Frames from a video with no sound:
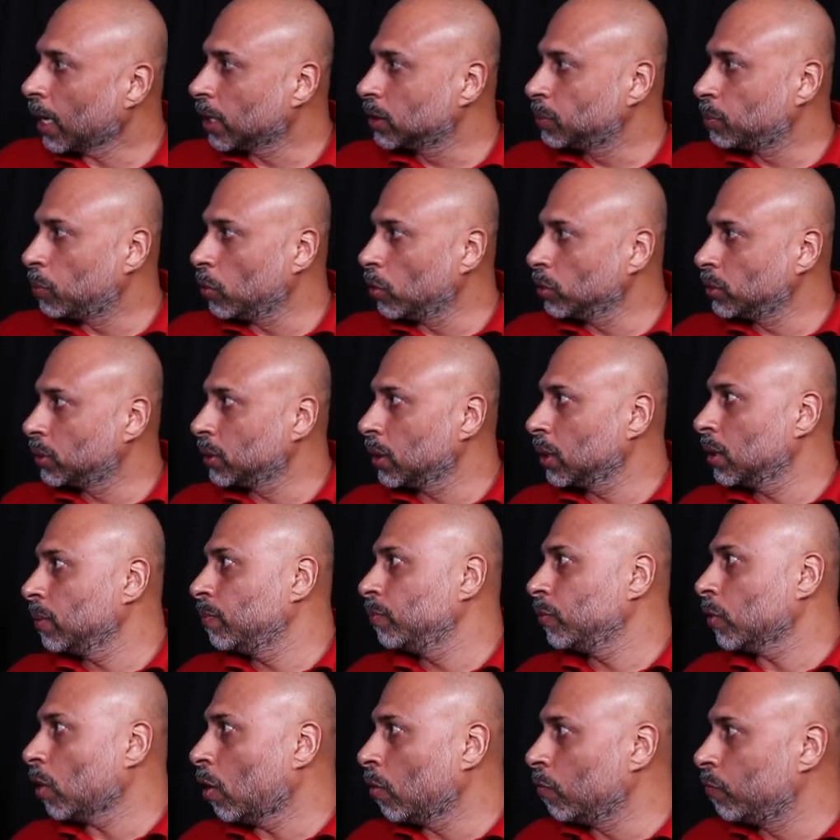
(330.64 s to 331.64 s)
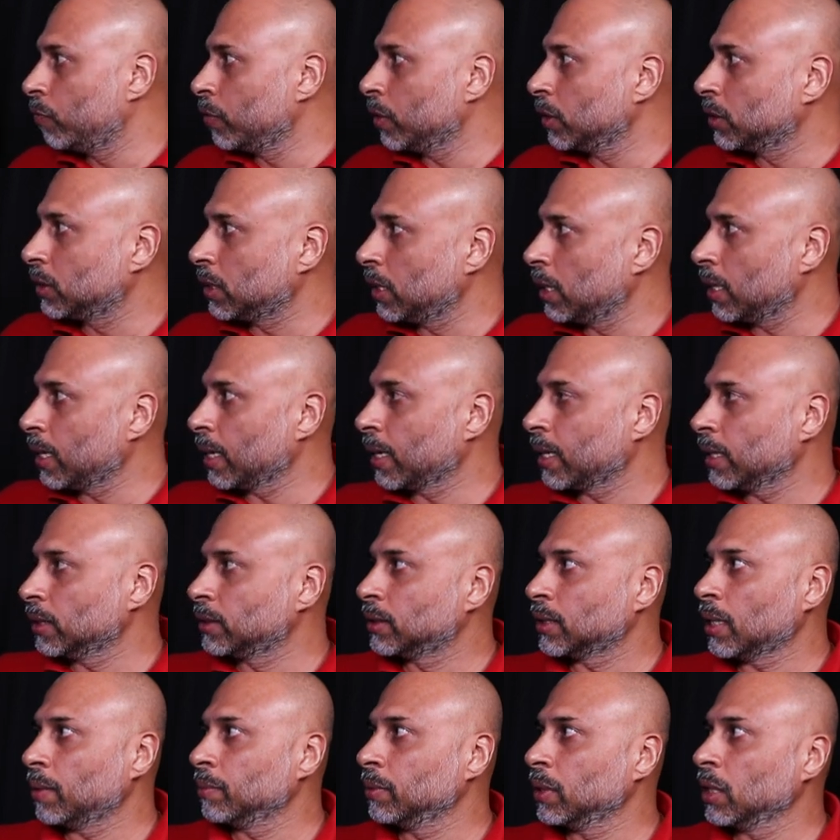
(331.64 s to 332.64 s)
Exposure, obviously, like,
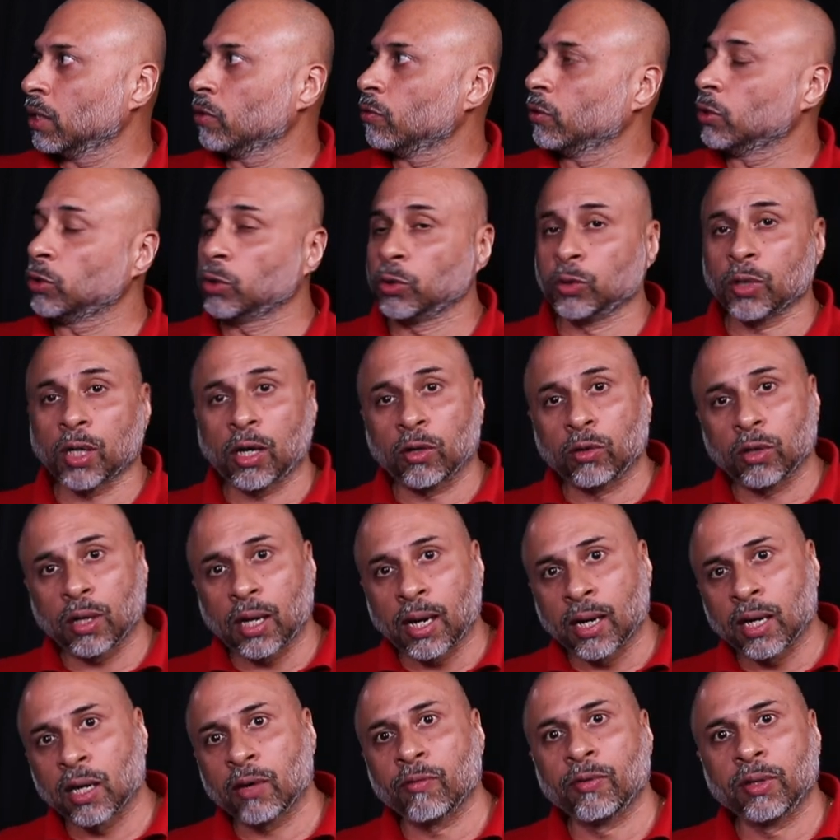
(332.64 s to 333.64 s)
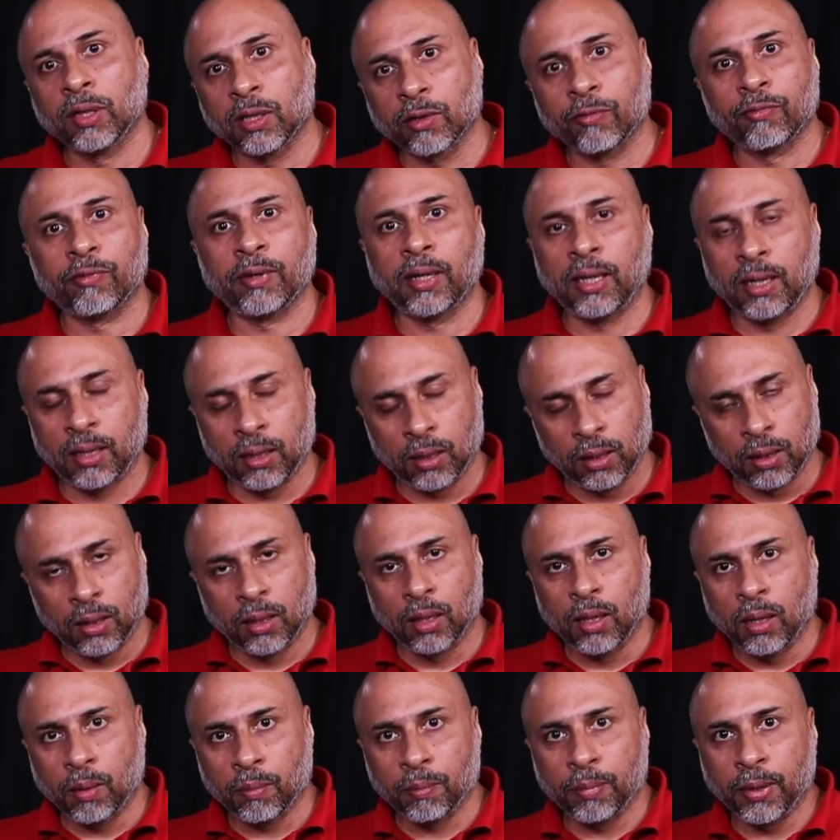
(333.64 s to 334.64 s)
is something which you have to arrive in the field
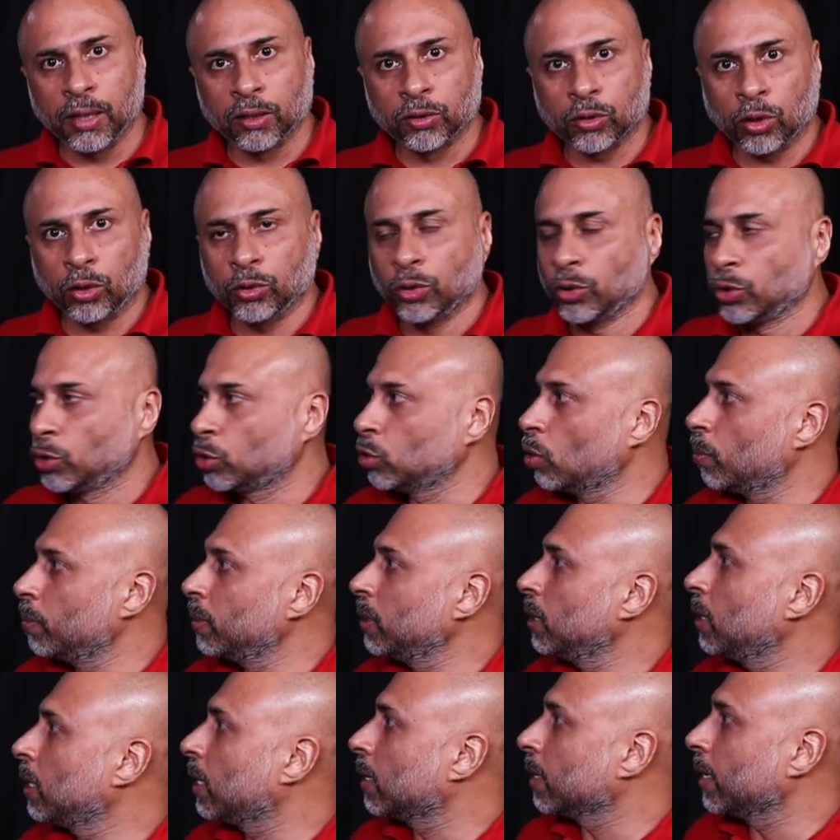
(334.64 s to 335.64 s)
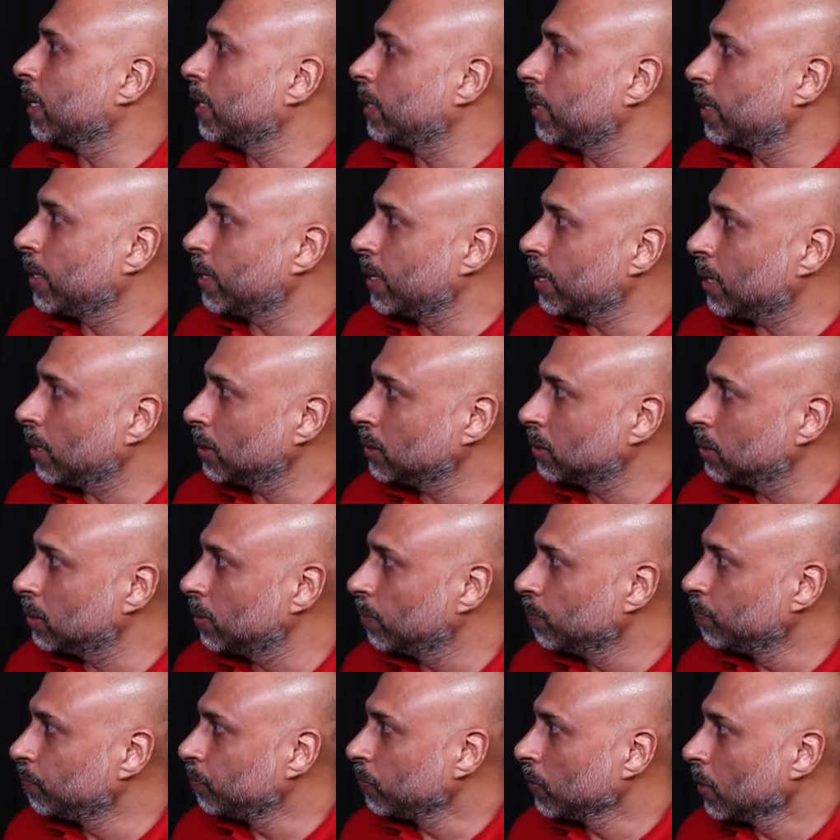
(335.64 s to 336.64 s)
based on so many criterias,
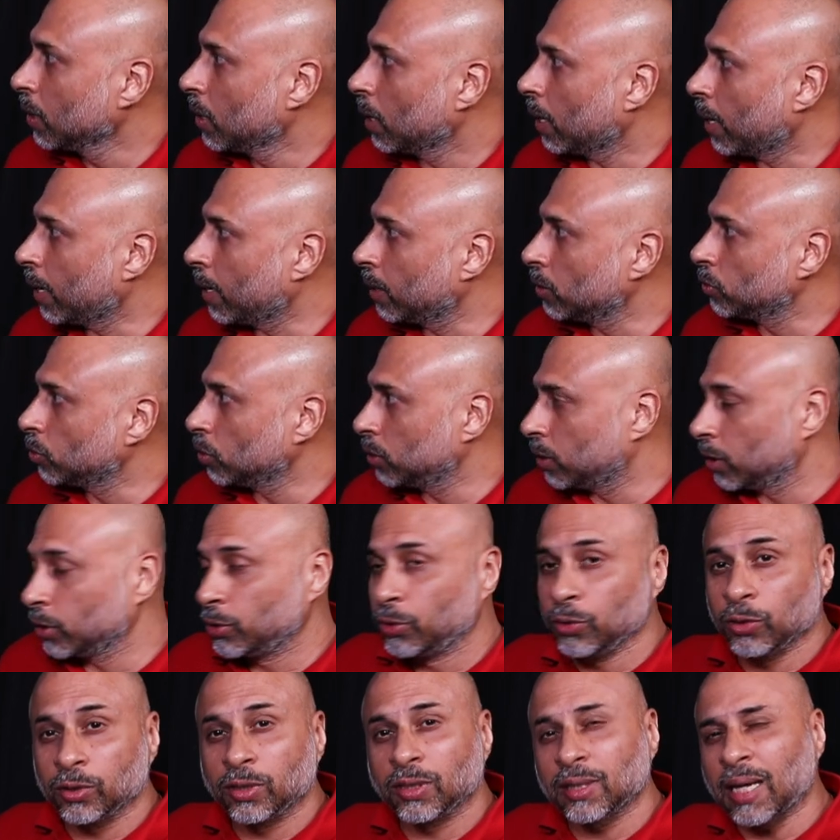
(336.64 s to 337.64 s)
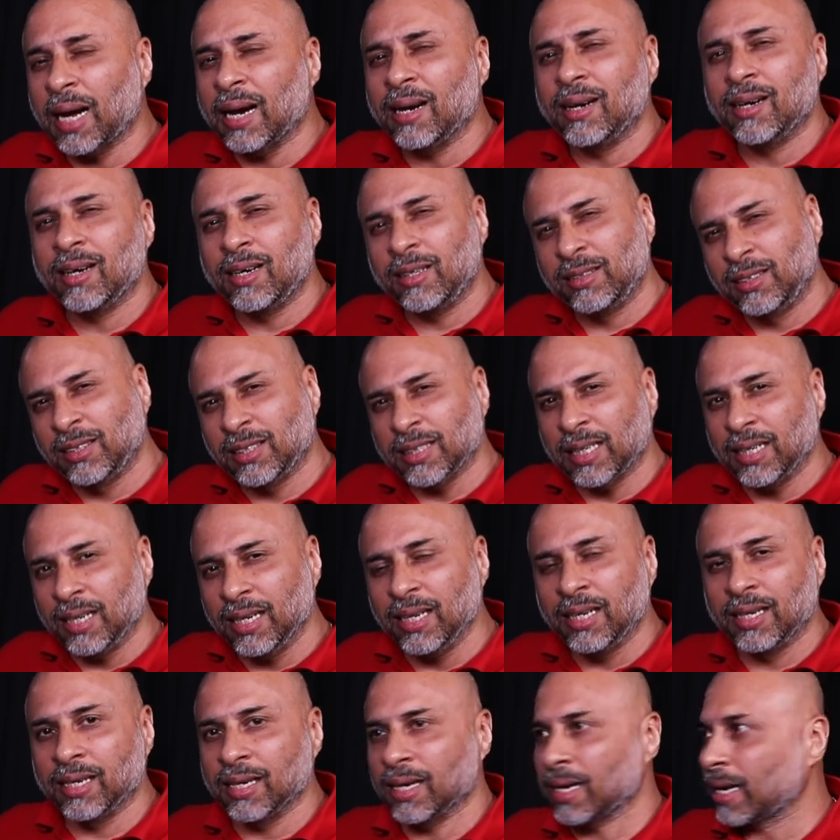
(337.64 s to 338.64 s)
and so there is no standard
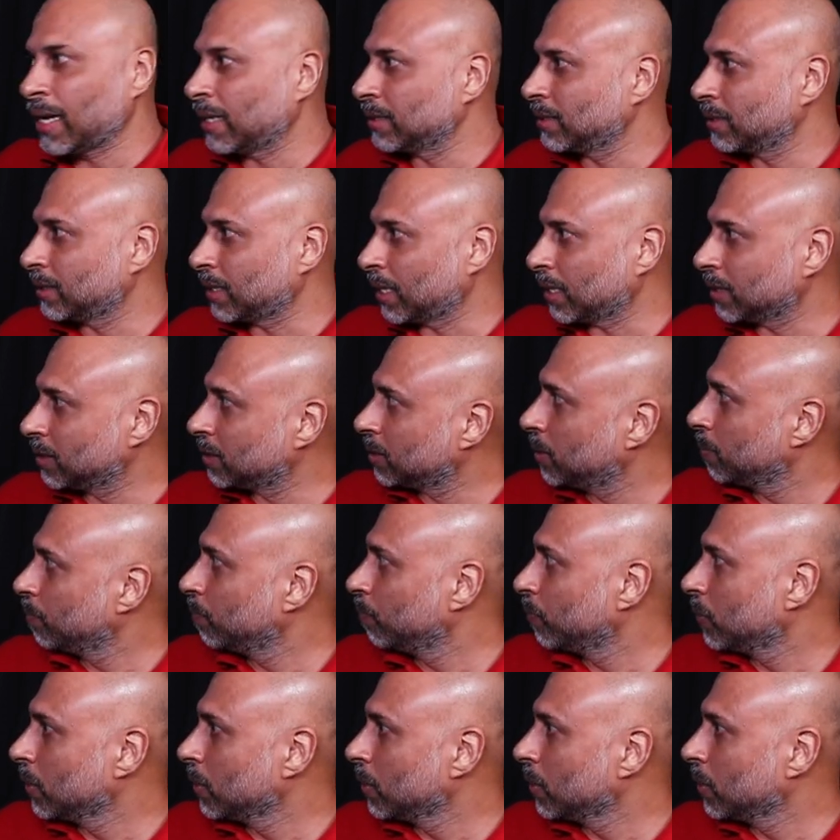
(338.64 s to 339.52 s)
setting here as such.